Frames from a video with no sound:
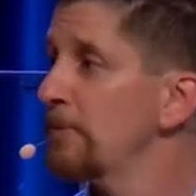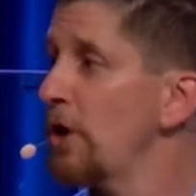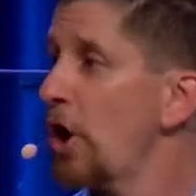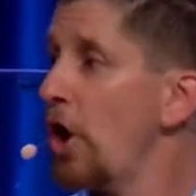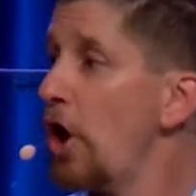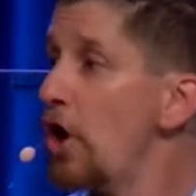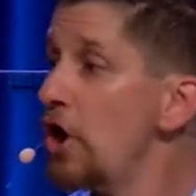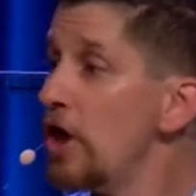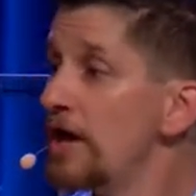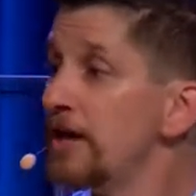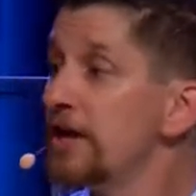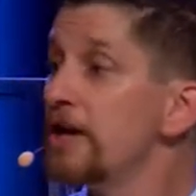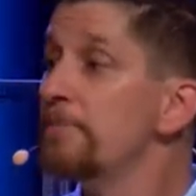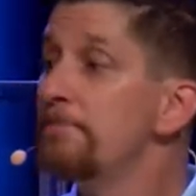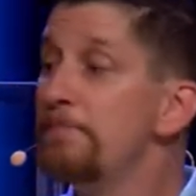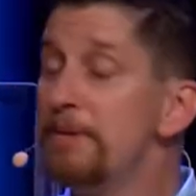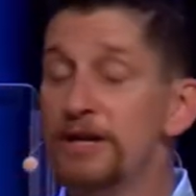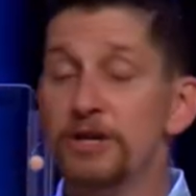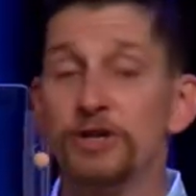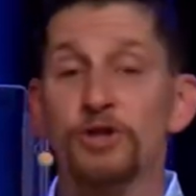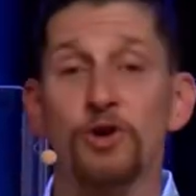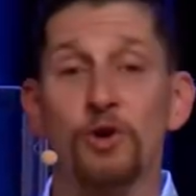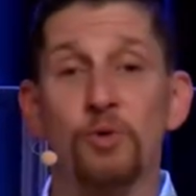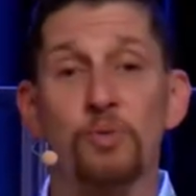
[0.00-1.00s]
all I could
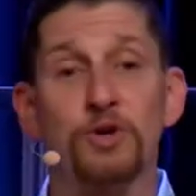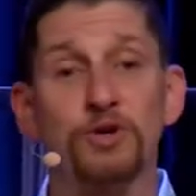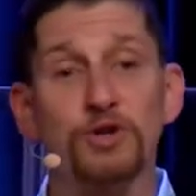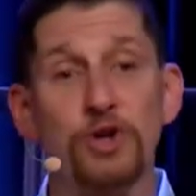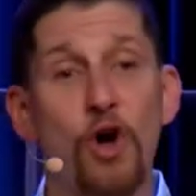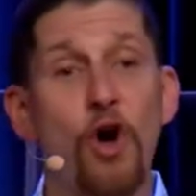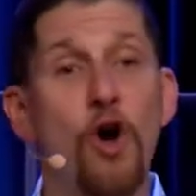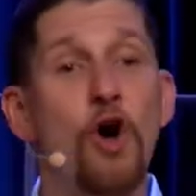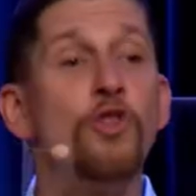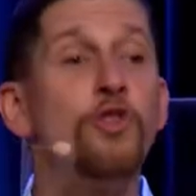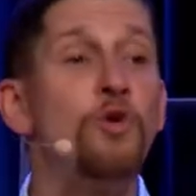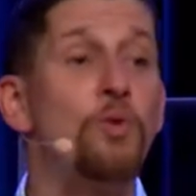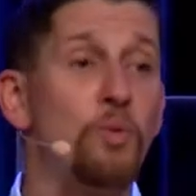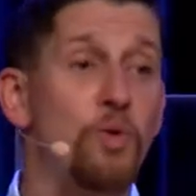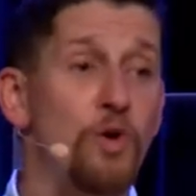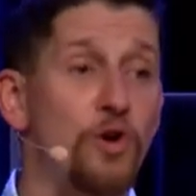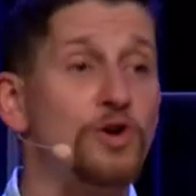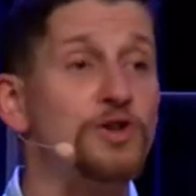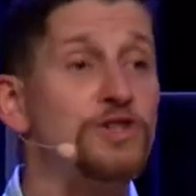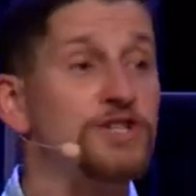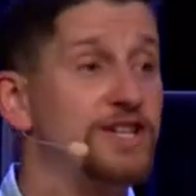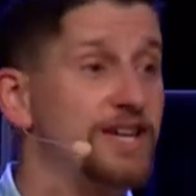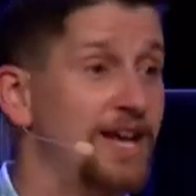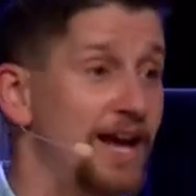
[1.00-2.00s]
picture was all the
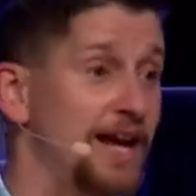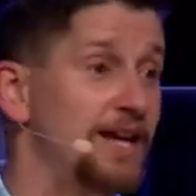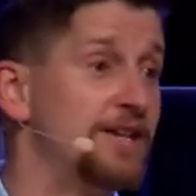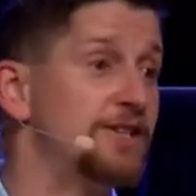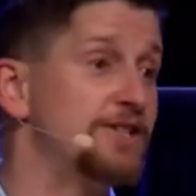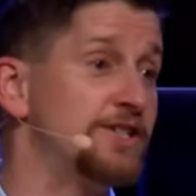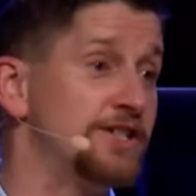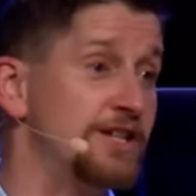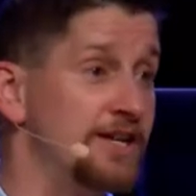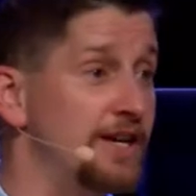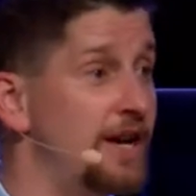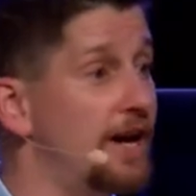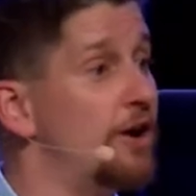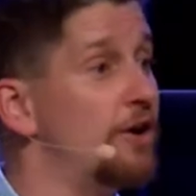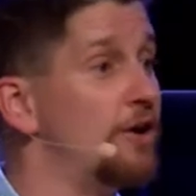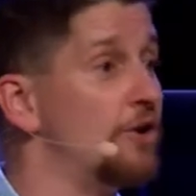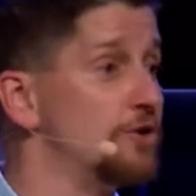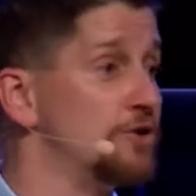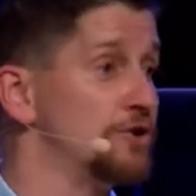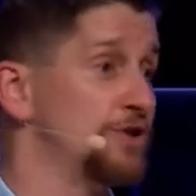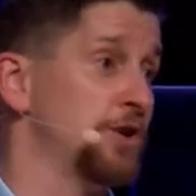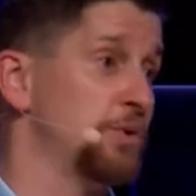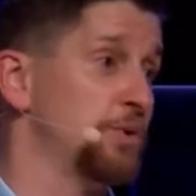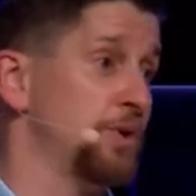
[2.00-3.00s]
worst case
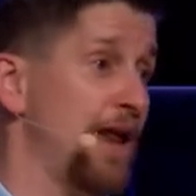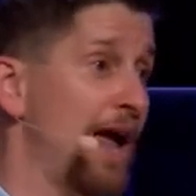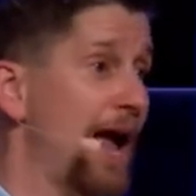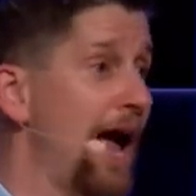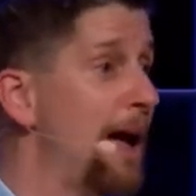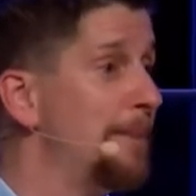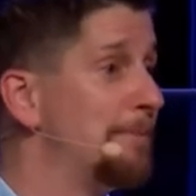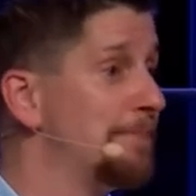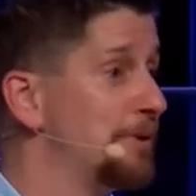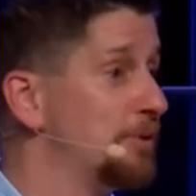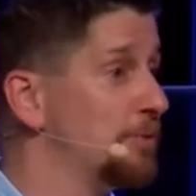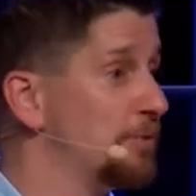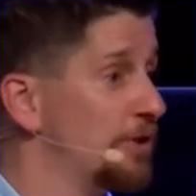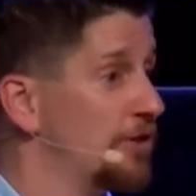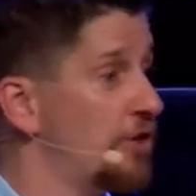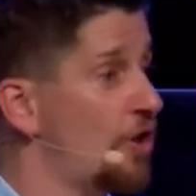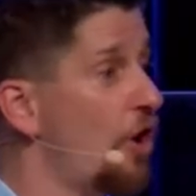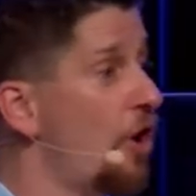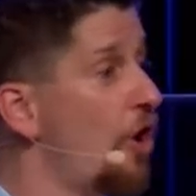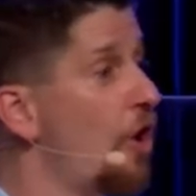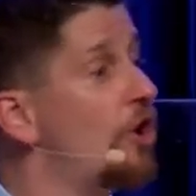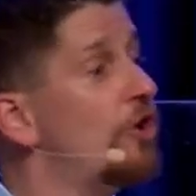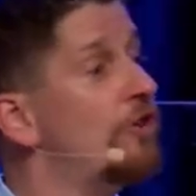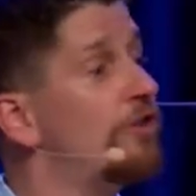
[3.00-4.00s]
scenarios that would happen with
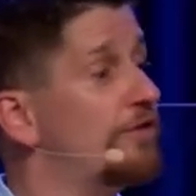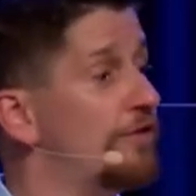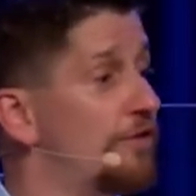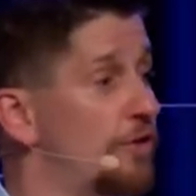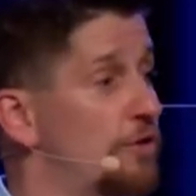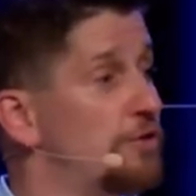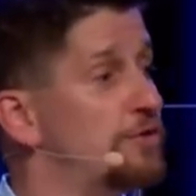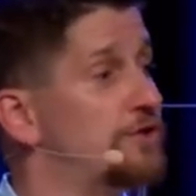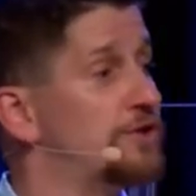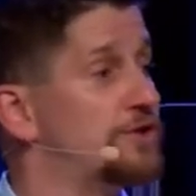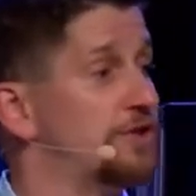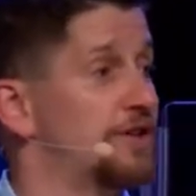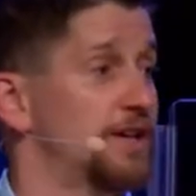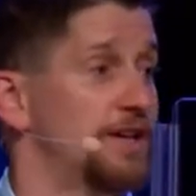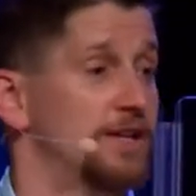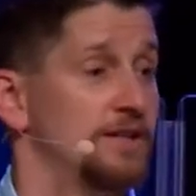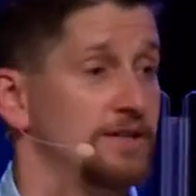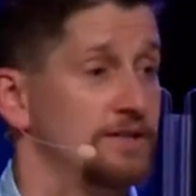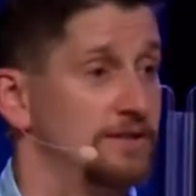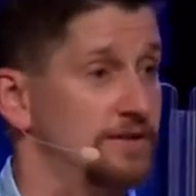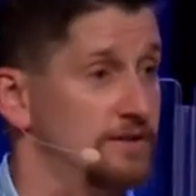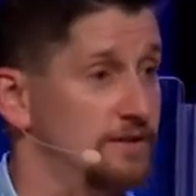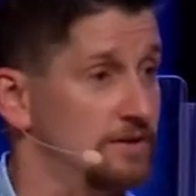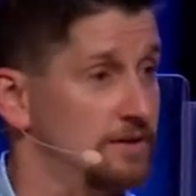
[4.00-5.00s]
all those
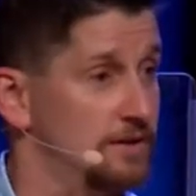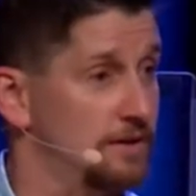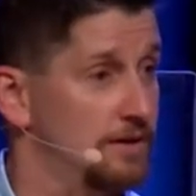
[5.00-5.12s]
things.